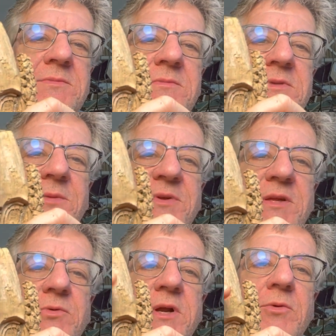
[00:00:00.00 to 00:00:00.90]
Typically
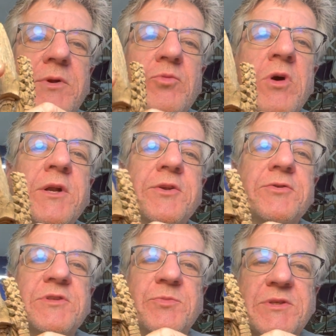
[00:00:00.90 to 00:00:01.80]
what I would want to do
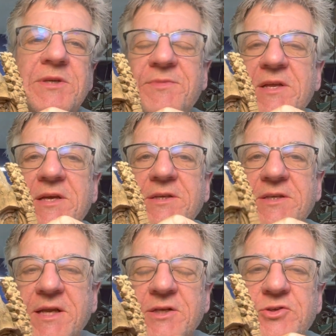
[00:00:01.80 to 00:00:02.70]
is put something like a
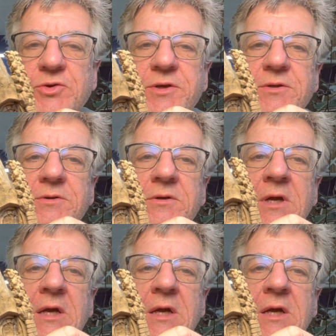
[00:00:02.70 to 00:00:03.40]
Danish oil or